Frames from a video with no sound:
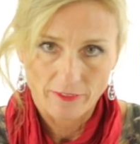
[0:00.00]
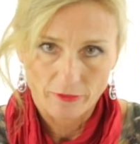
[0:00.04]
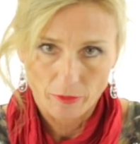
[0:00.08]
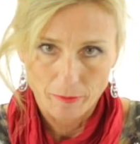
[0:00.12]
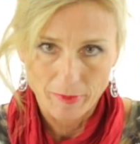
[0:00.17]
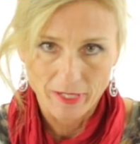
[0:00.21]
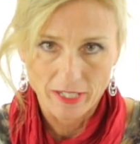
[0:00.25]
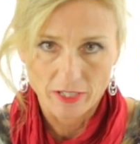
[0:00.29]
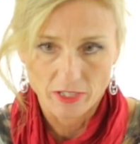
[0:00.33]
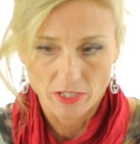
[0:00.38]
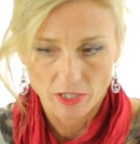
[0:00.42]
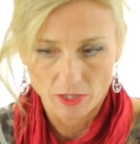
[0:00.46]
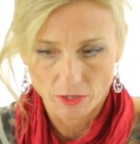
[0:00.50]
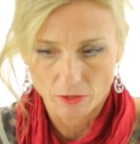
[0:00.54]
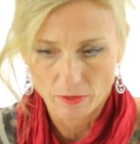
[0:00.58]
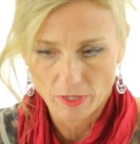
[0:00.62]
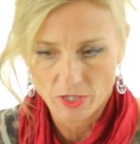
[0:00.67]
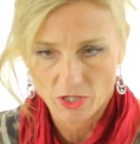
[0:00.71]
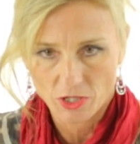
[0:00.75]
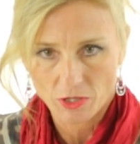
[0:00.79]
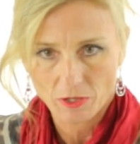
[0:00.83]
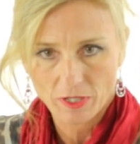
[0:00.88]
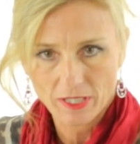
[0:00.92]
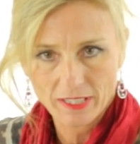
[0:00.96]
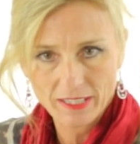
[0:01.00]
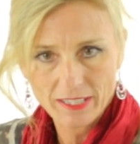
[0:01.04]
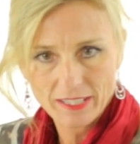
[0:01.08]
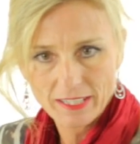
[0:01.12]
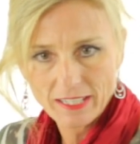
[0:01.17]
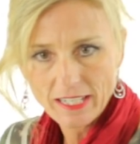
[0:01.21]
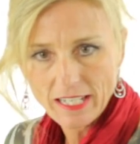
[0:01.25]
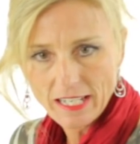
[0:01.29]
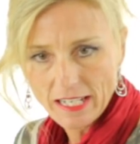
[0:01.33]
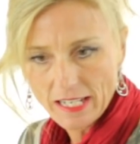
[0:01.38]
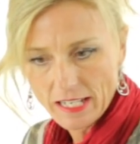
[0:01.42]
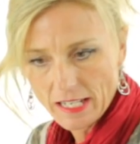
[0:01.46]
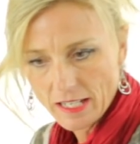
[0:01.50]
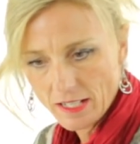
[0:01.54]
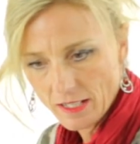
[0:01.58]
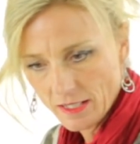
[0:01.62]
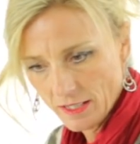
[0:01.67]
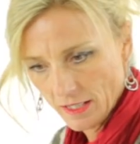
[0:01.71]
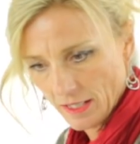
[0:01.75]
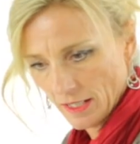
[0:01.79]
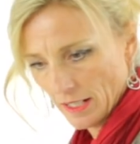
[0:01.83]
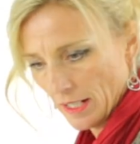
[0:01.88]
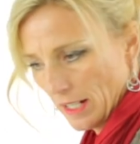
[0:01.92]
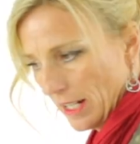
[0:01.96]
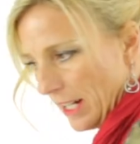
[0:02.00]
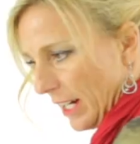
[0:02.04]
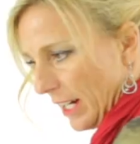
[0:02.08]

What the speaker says: enough for me to do, as you can see,